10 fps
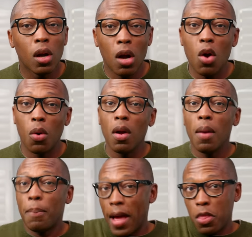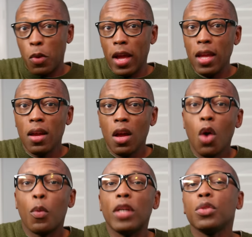Oh, by the way,
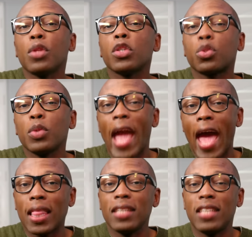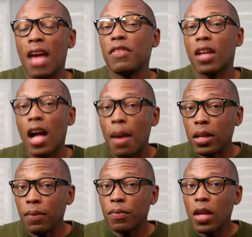what do those three athletes have in common?